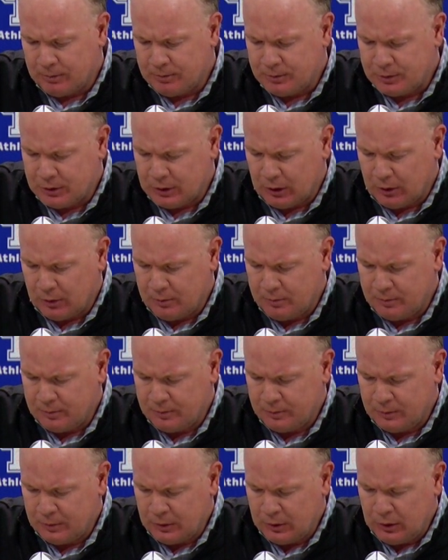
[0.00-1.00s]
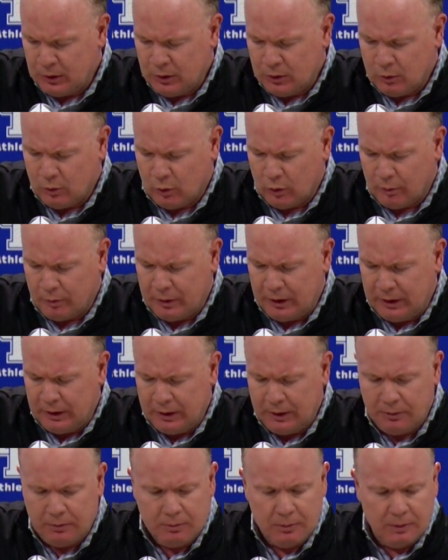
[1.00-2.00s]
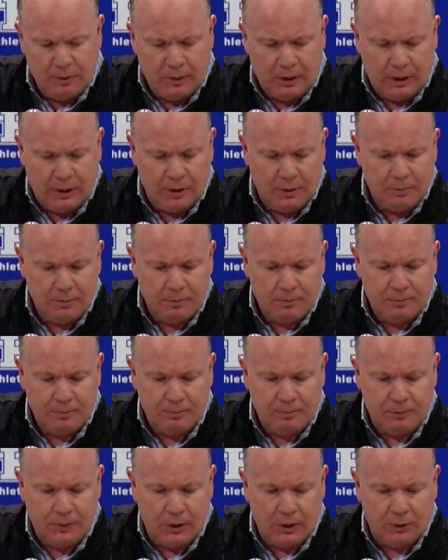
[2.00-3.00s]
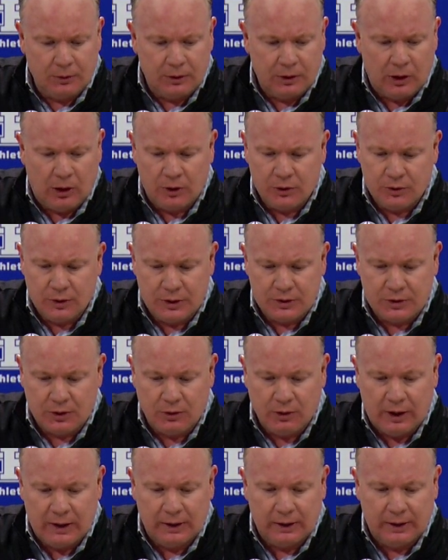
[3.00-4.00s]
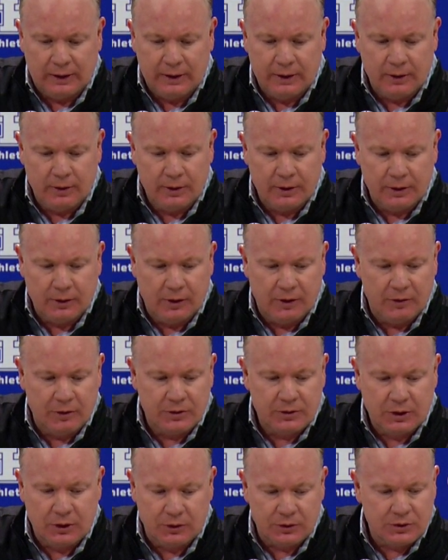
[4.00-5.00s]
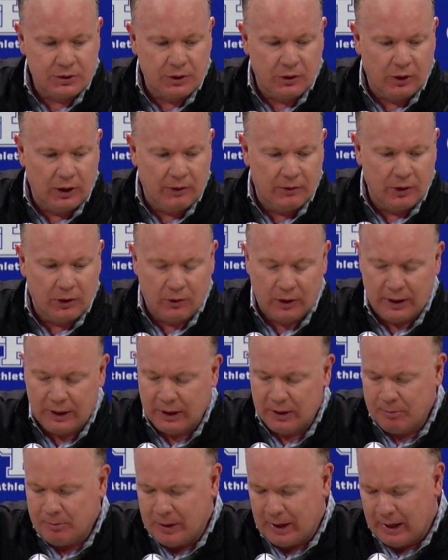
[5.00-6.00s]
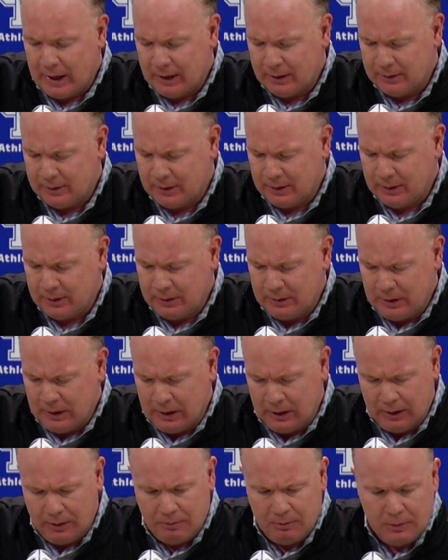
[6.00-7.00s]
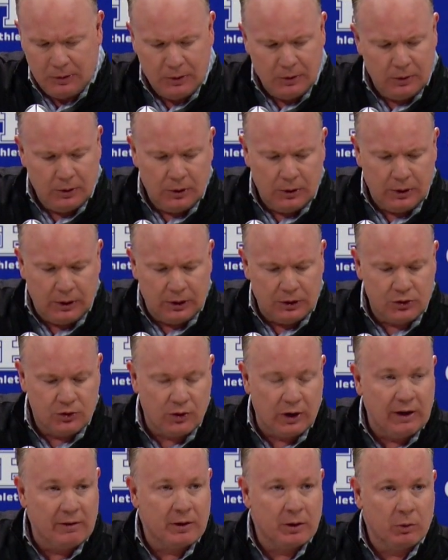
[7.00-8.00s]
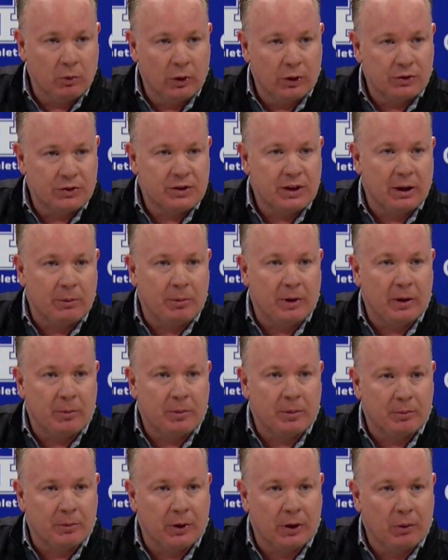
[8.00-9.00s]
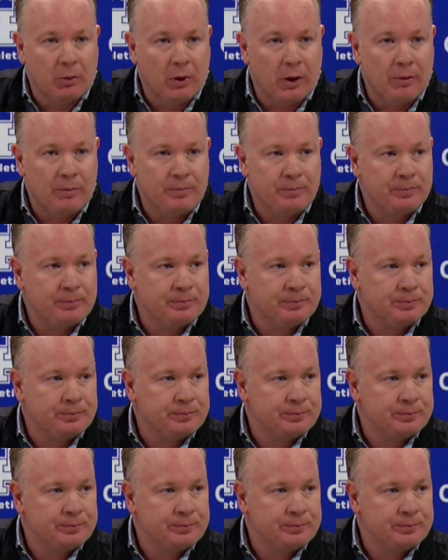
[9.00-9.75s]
you know, so we'll be you know, DeAndre is a great leader. He'll still have a great impact, and Trevin will step up and play well.